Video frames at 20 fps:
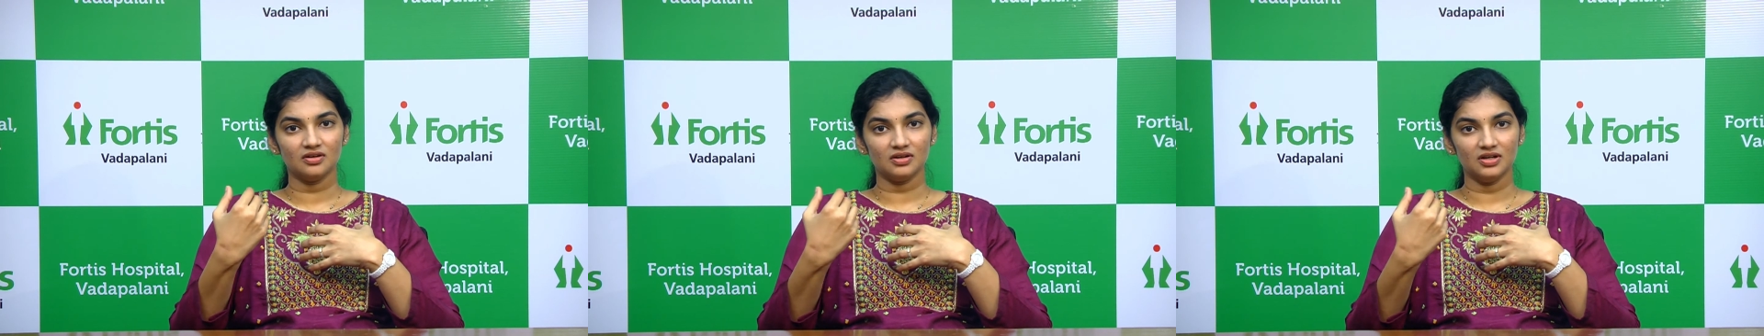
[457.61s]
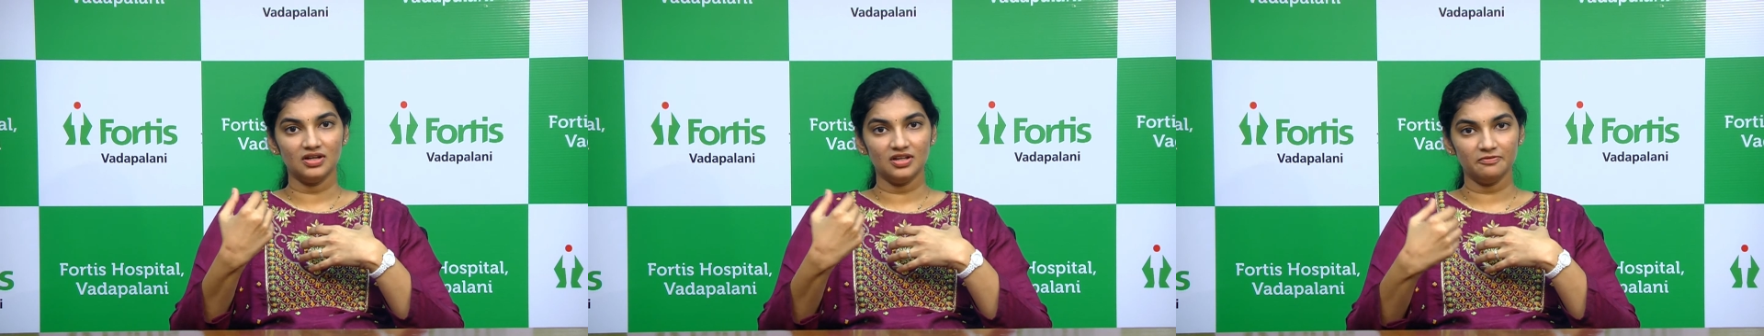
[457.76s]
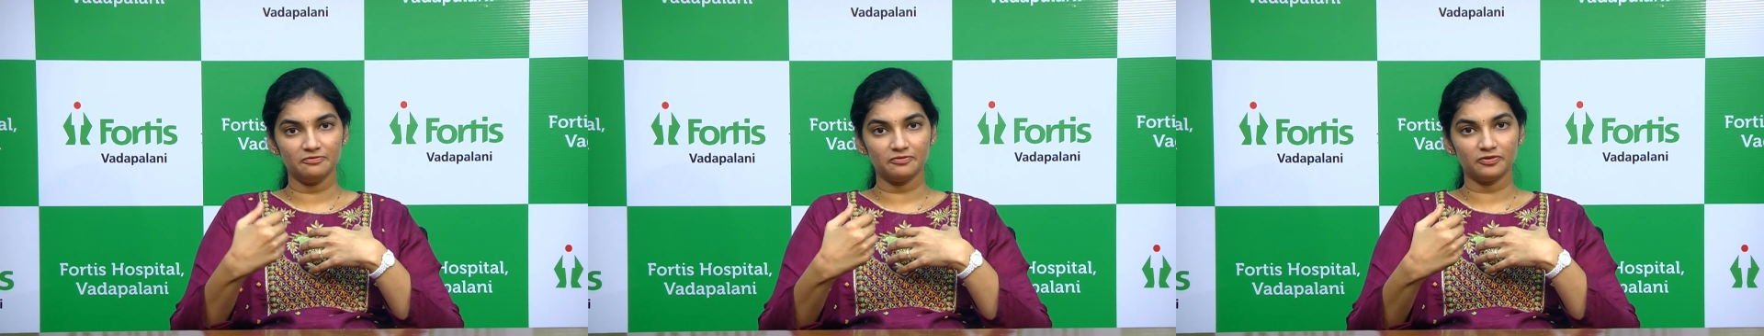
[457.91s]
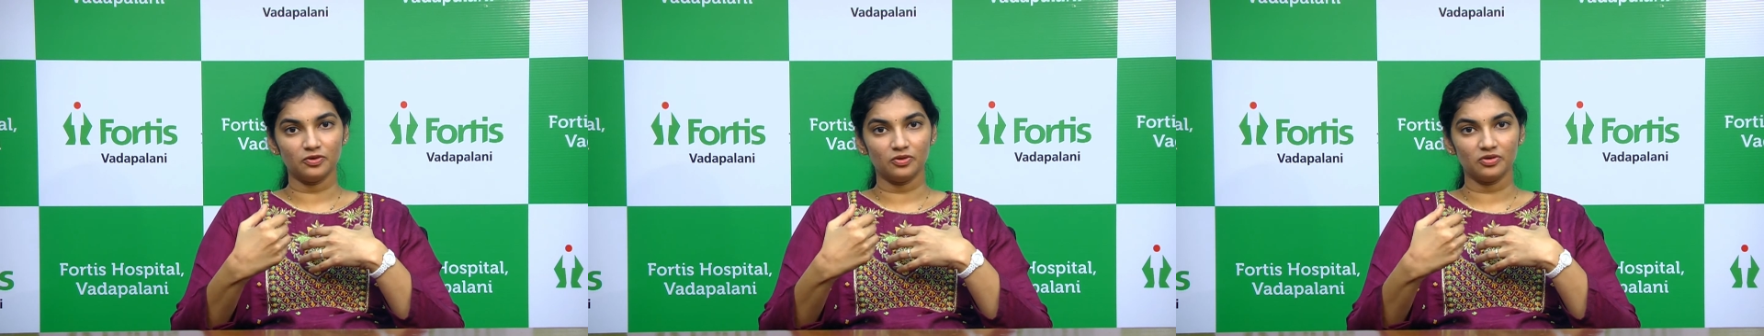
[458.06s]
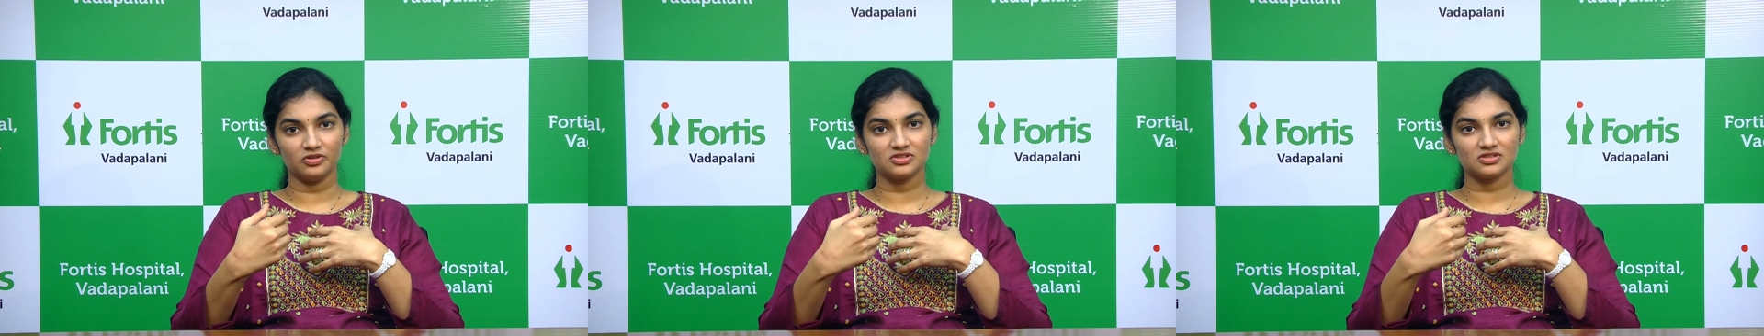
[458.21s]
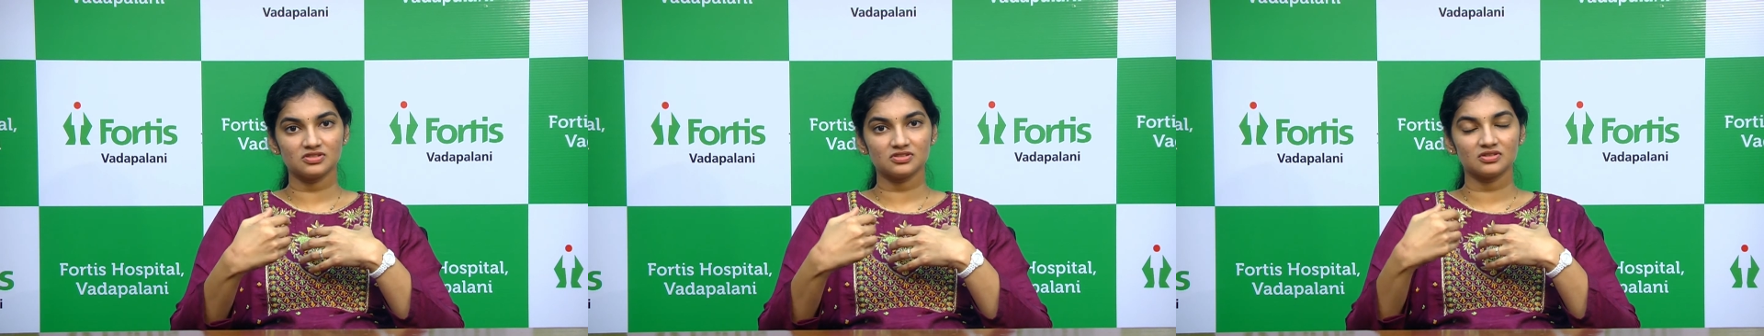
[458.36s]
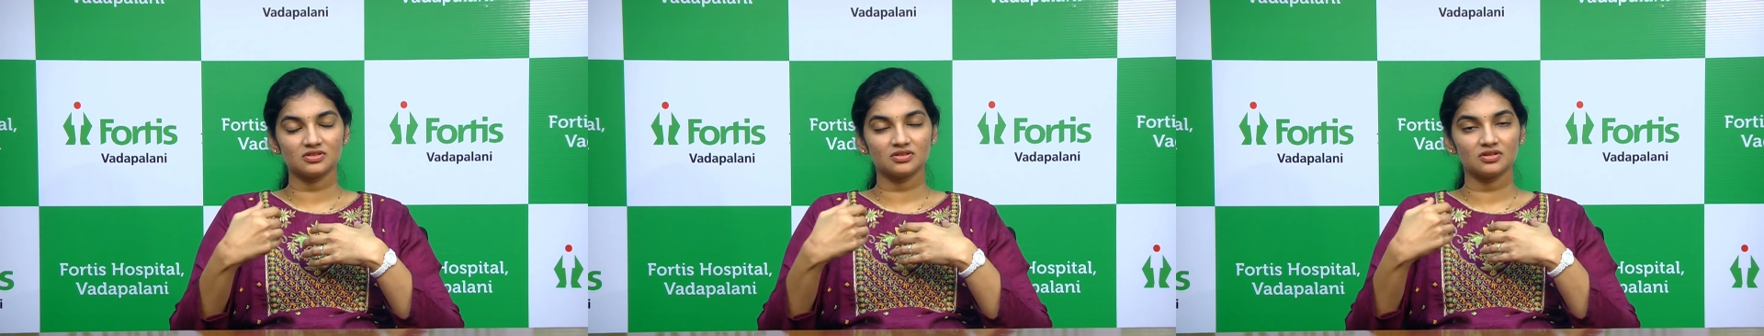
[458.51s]
lymph
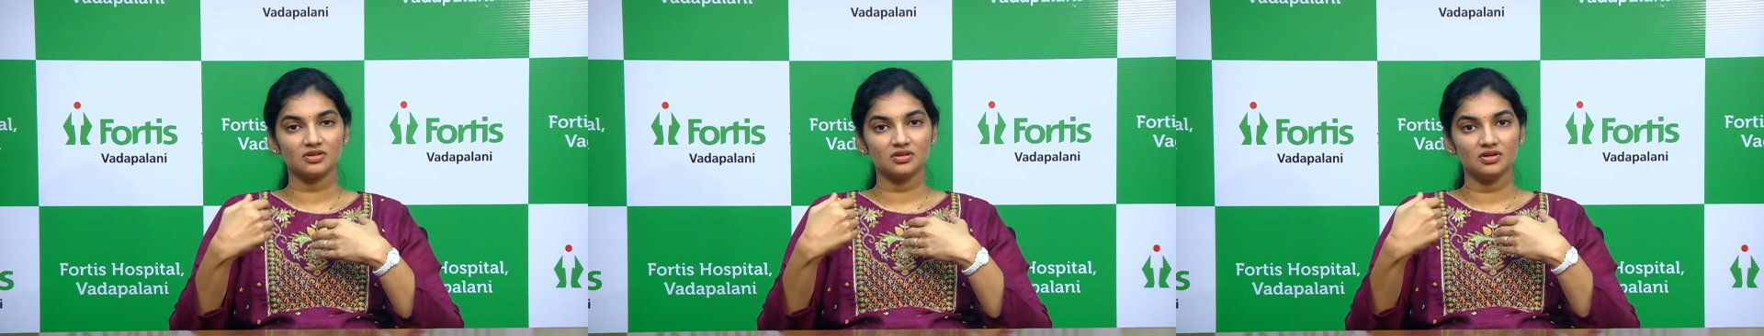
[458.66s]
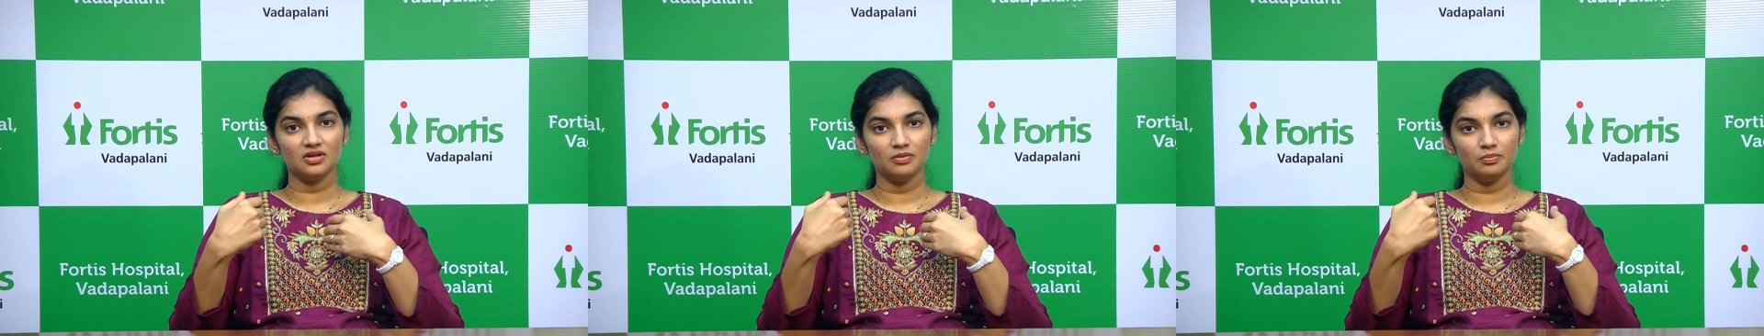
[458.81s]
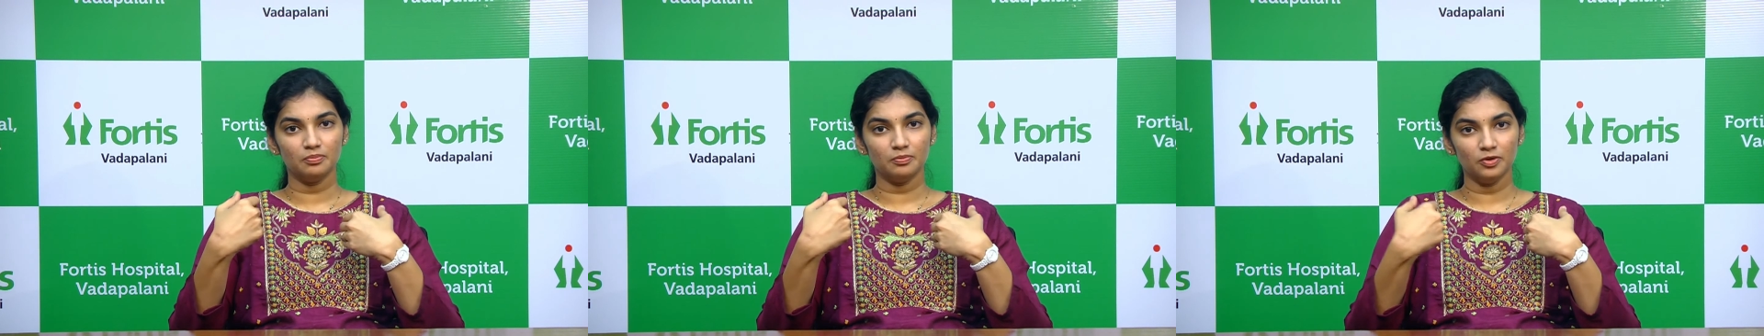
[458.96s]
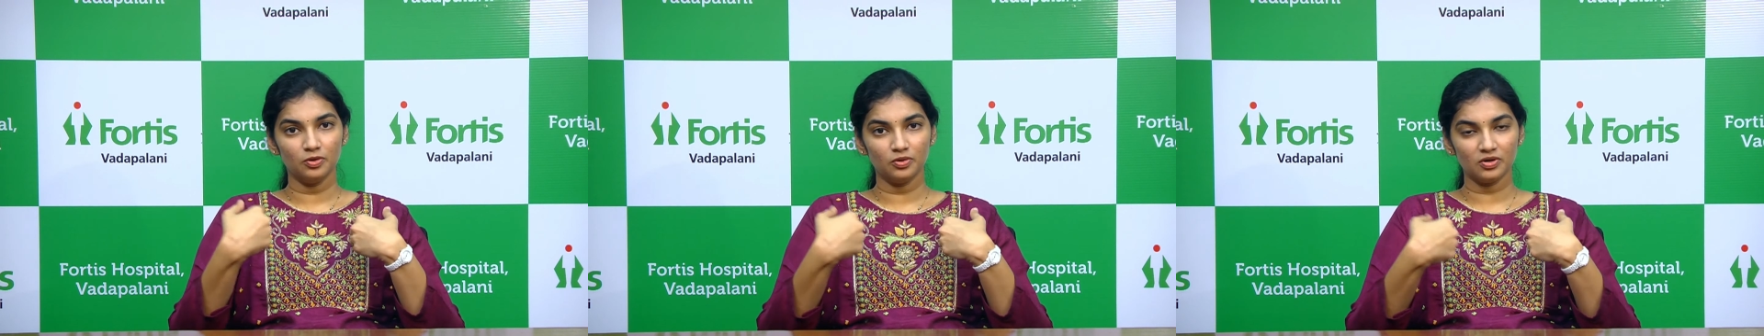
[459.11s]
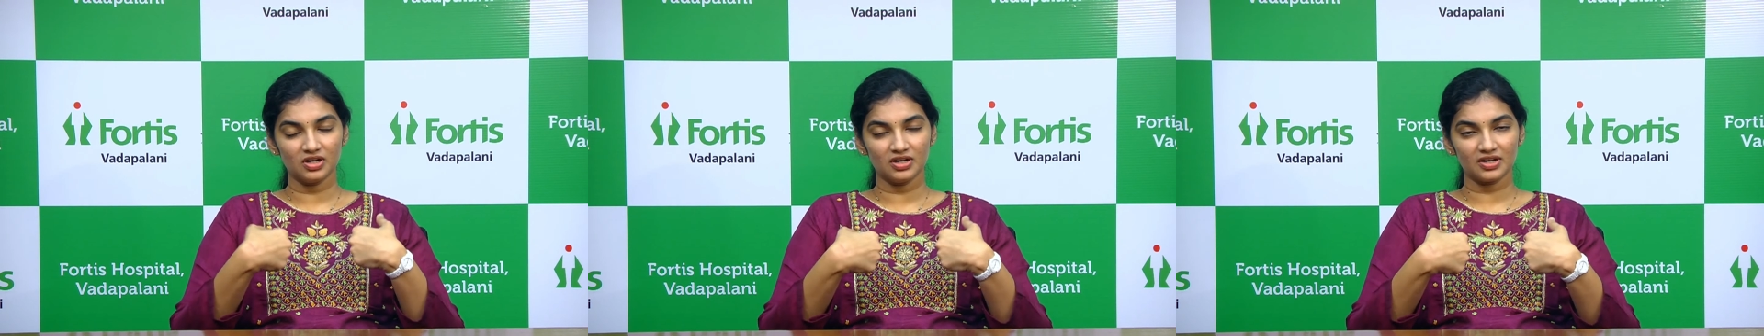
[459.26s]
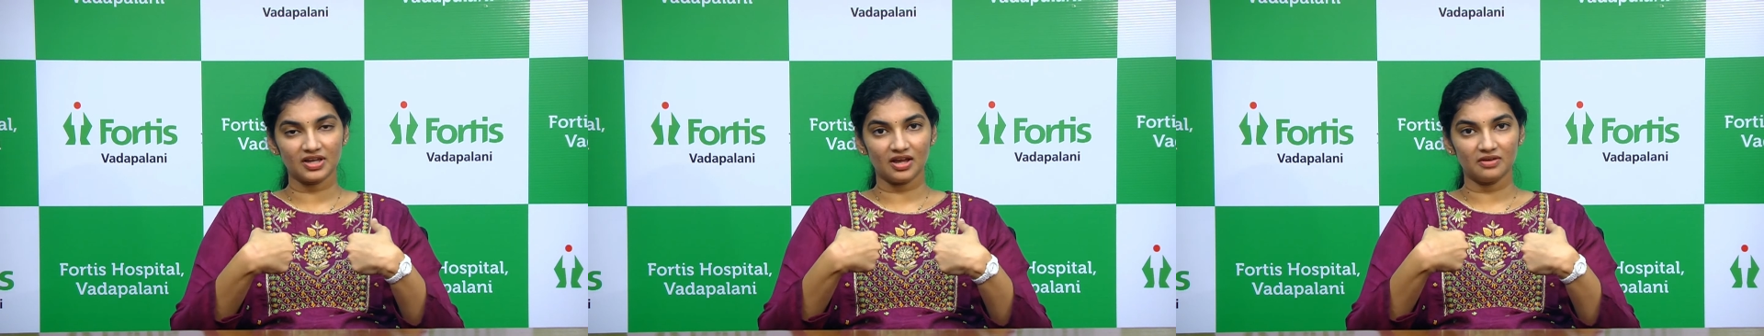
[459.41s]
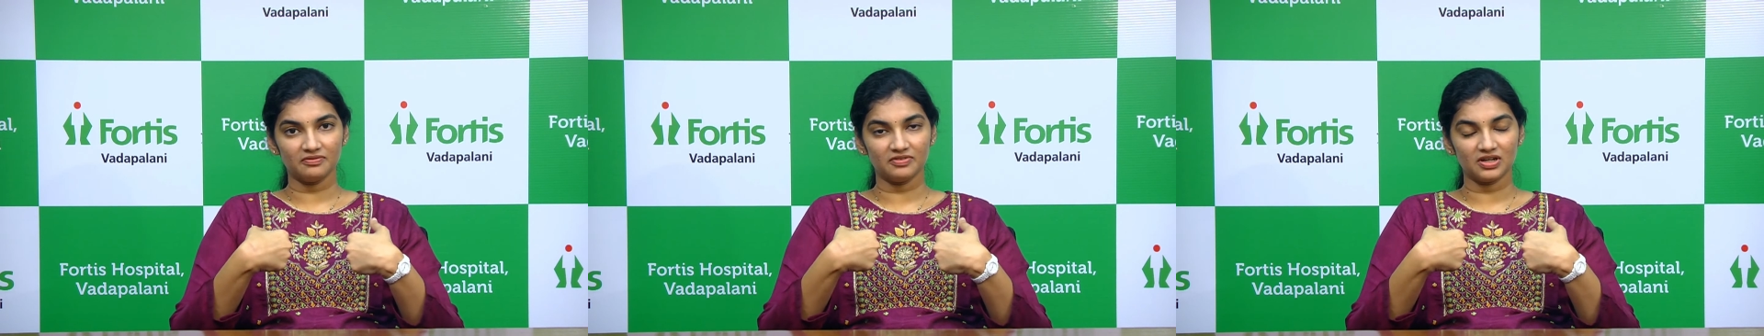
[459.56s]
nodes, pleural
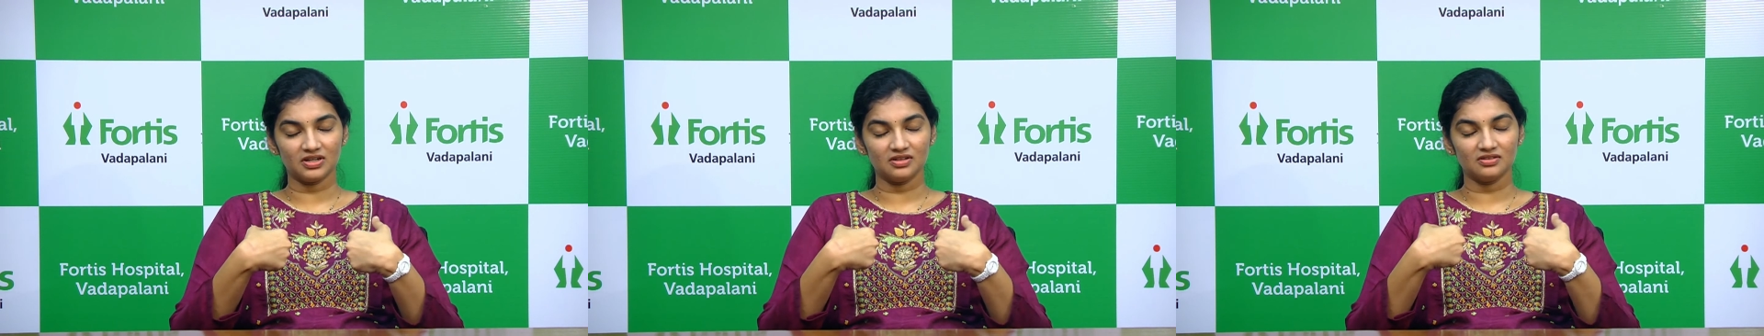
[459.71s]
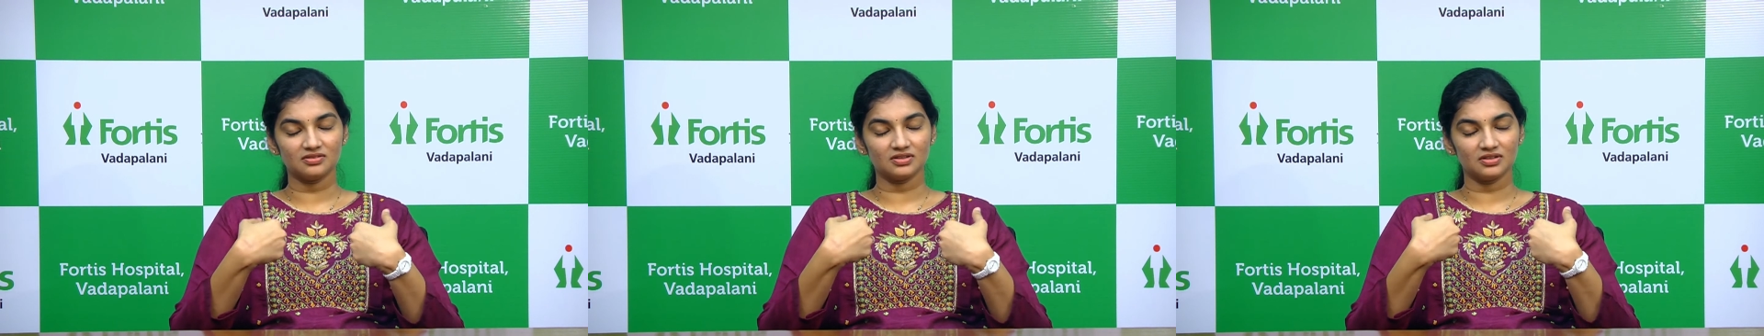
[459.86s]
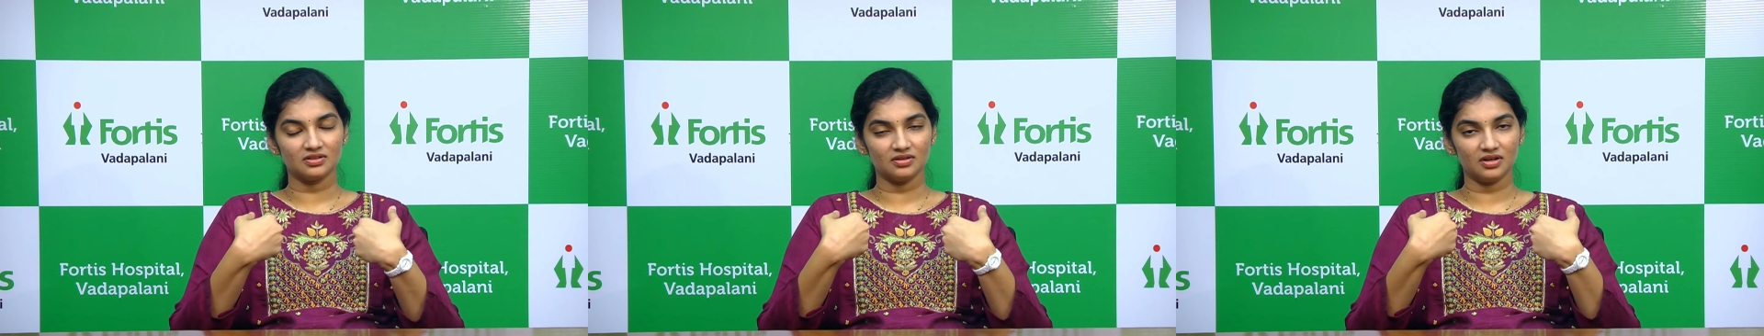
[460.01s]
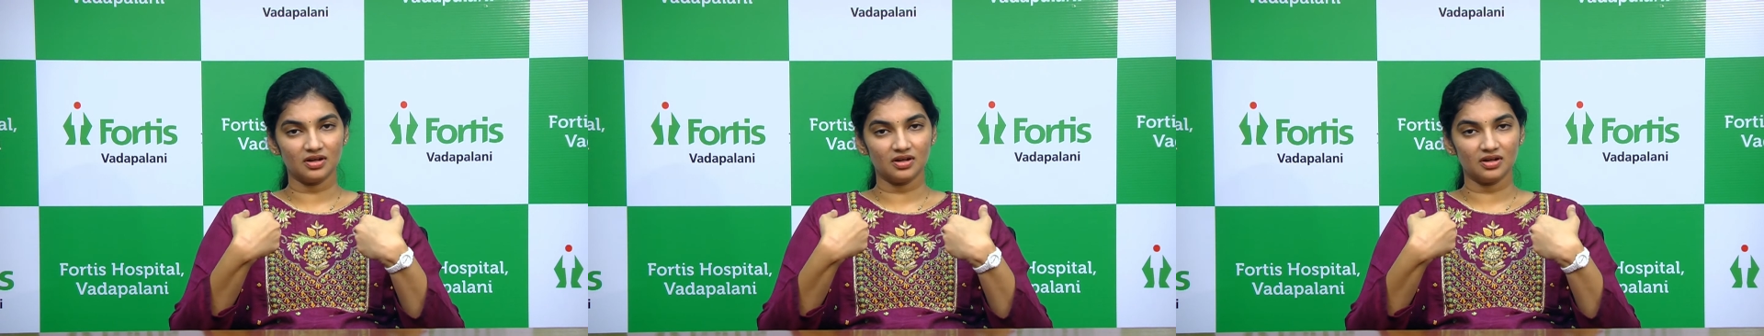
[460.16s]
cavities,